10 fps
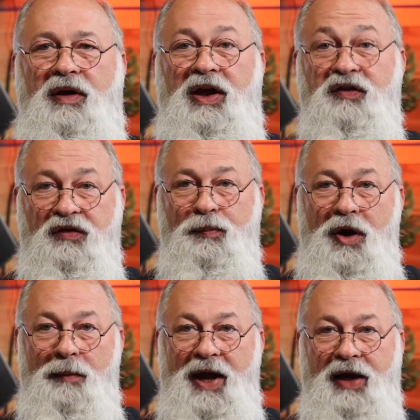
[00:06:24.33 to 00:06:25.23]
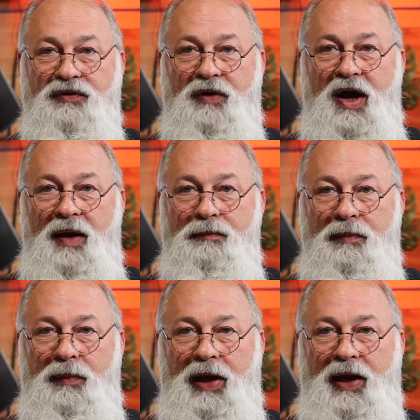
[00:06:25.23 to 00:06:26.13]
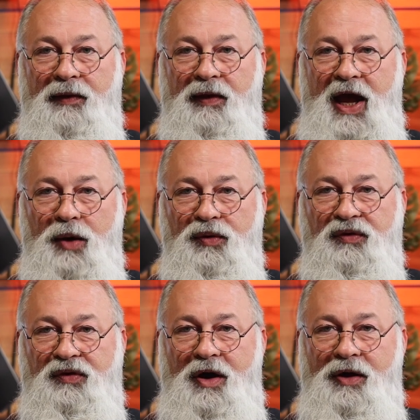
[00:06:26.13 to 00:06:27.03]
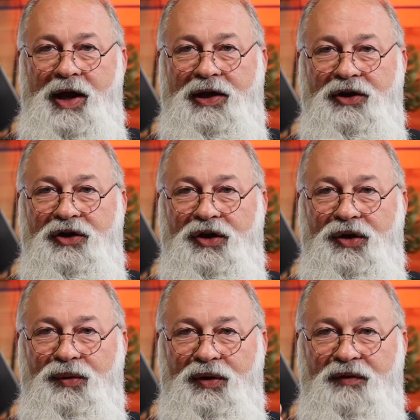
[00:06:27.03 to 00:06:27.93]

it's a small backdrop and that was all I could do.